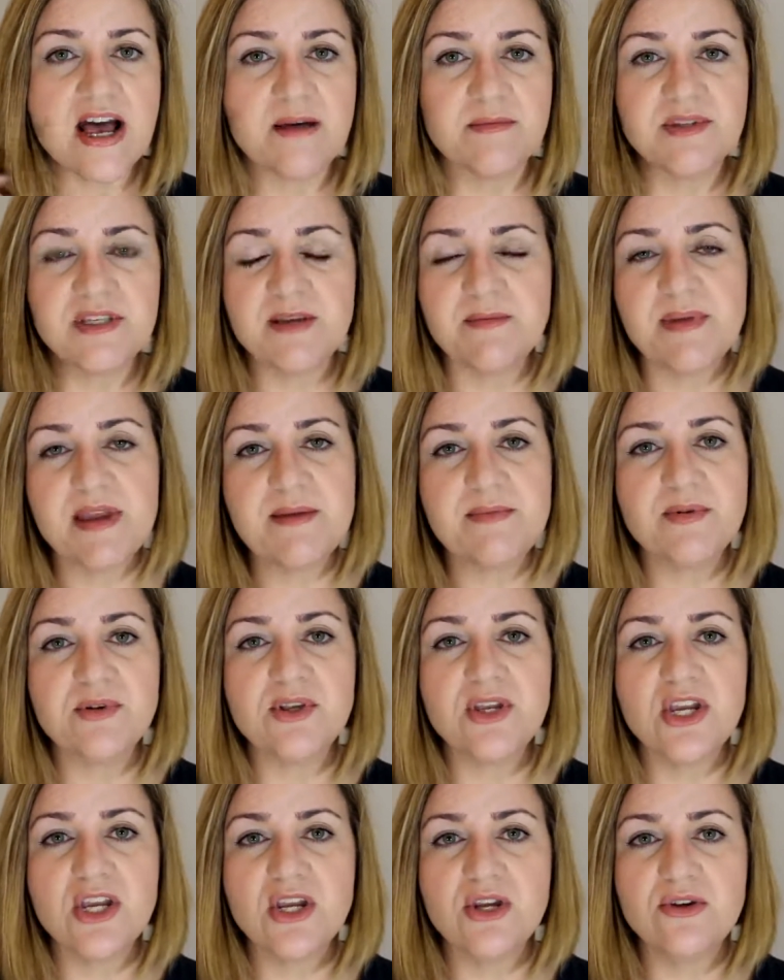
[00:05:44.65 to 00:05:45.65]
Some people
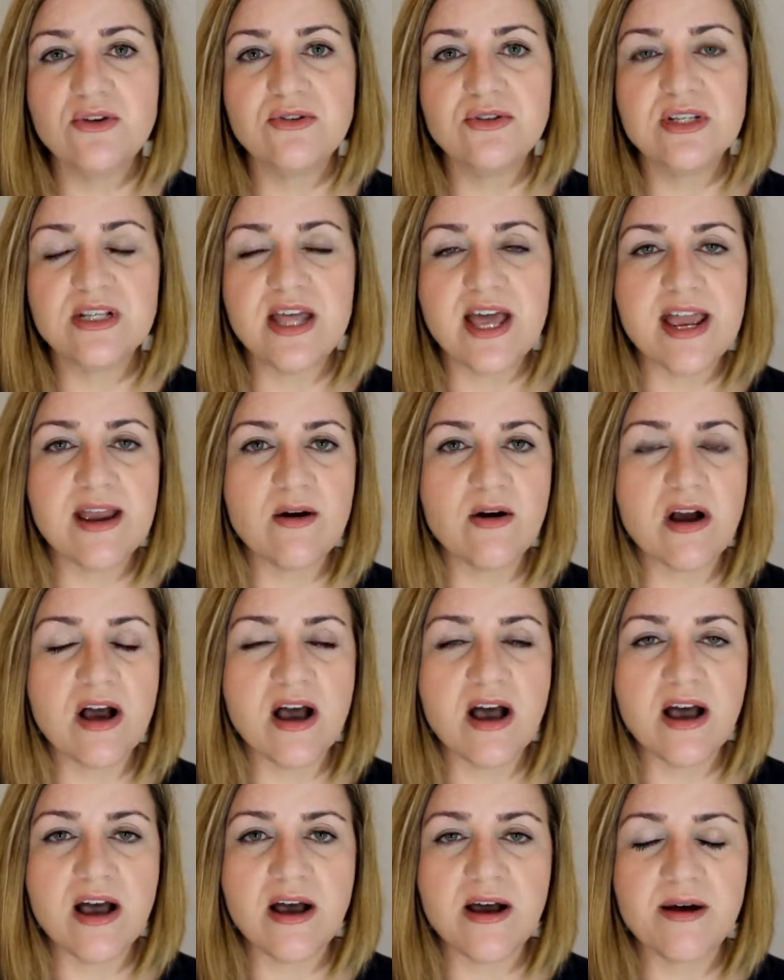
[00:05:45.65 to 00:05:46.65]
use like
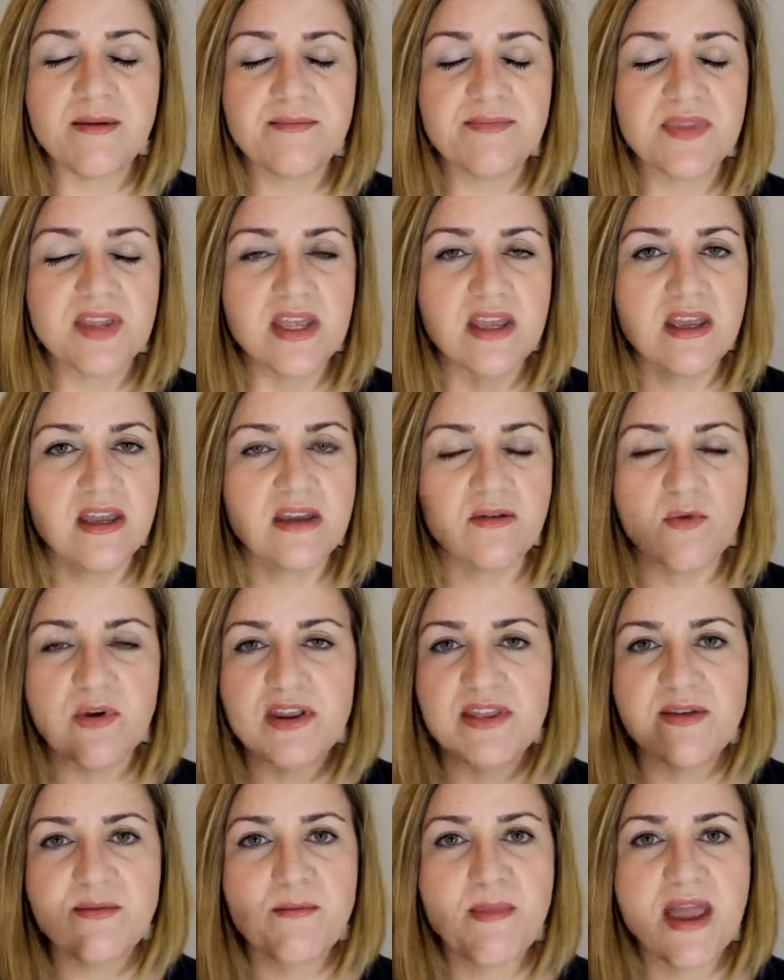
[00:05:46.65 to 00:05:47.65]
one
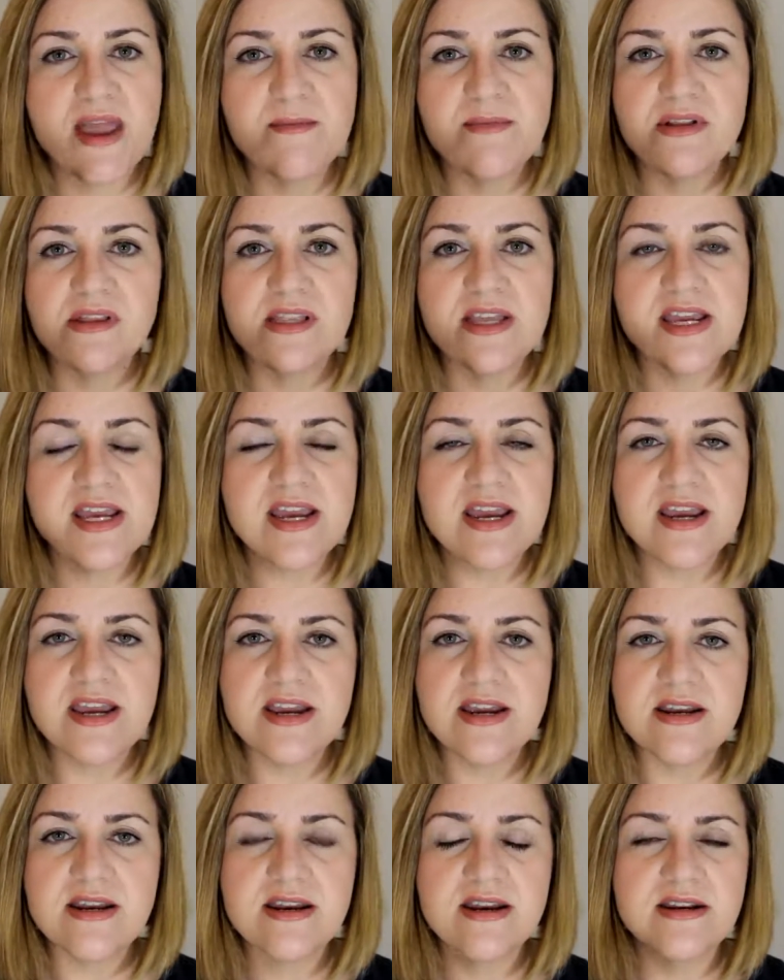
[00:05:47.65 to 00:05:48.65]
of the
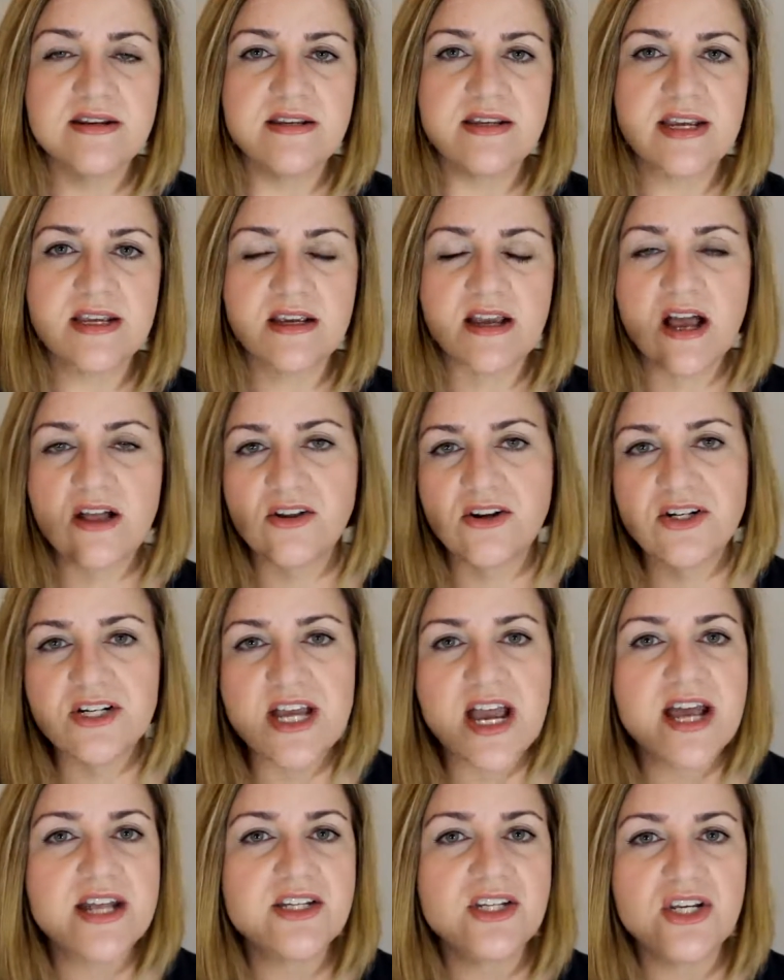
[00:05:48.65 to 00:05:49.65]
Maybelline color
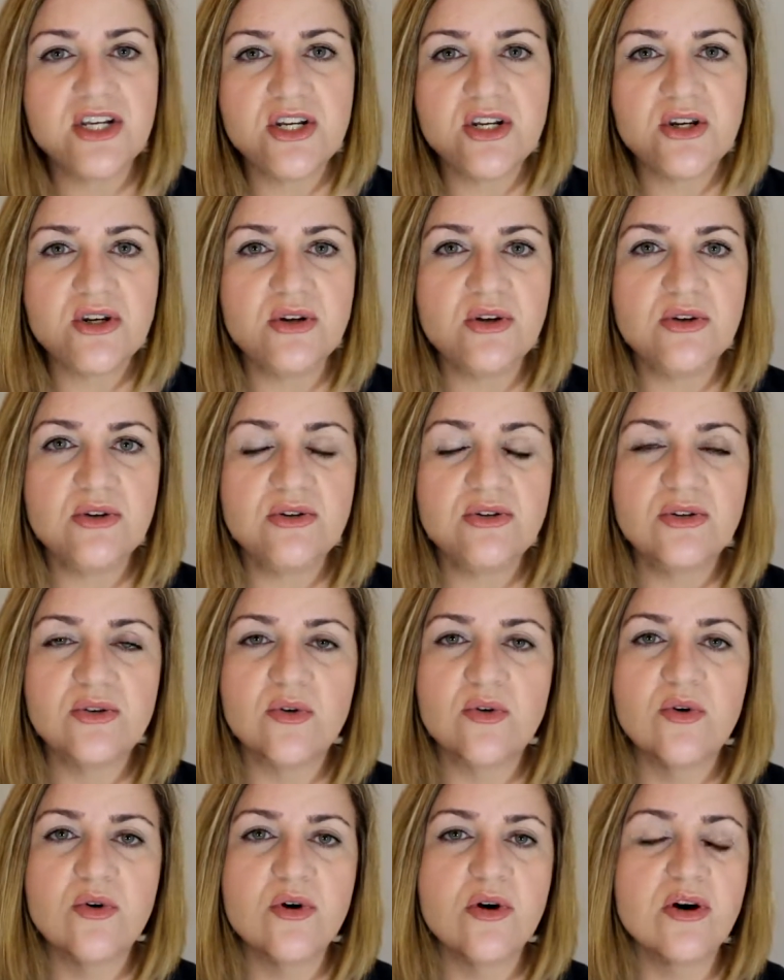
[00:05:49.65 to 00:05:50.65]
tattoos,
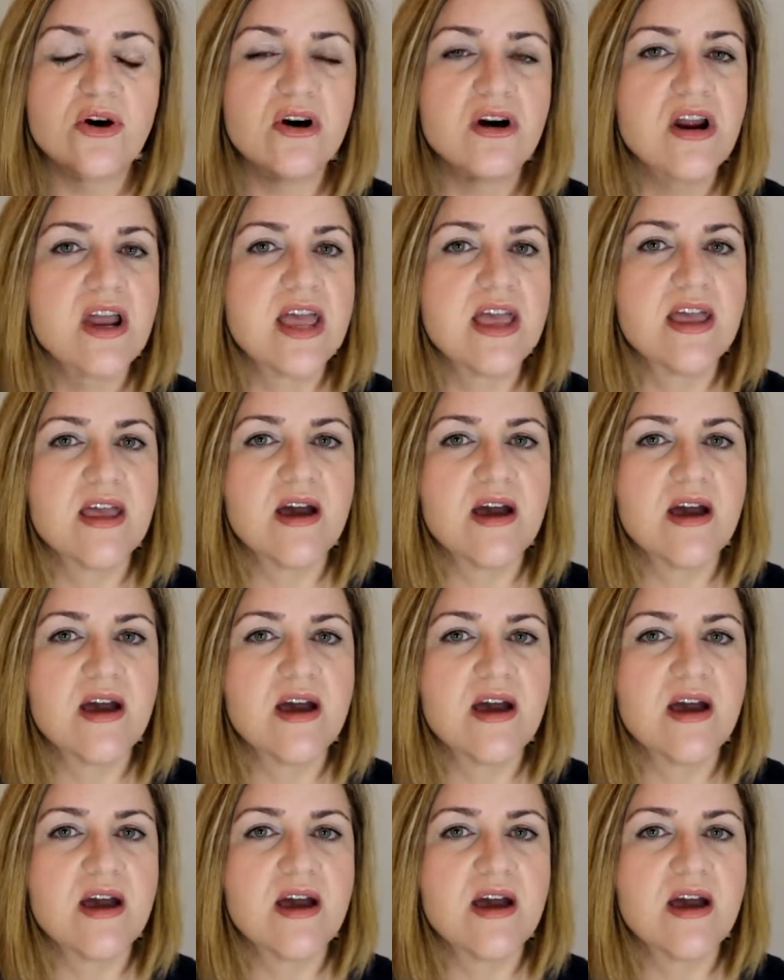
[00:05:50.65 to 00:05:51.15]
or